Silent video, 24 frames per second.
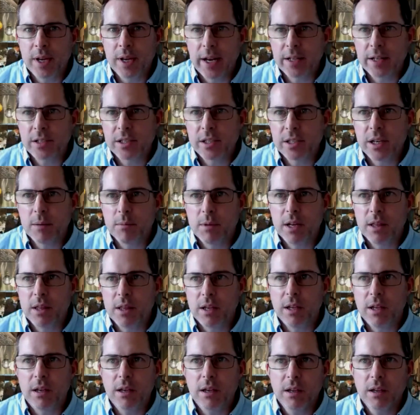Cassie. I mean, I
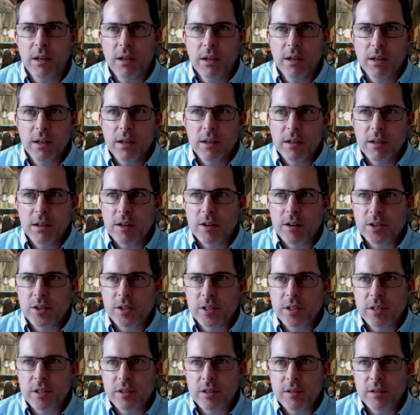think
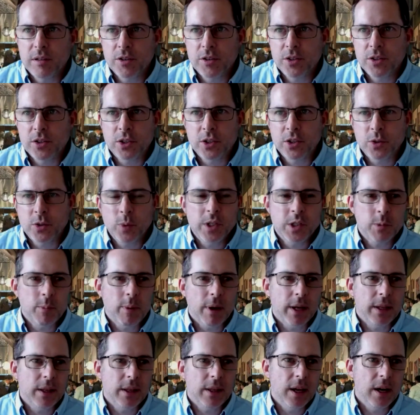there's a sweet
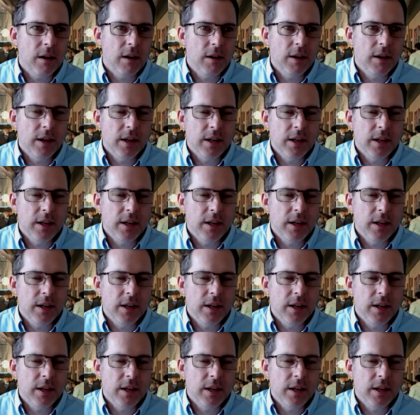spot there,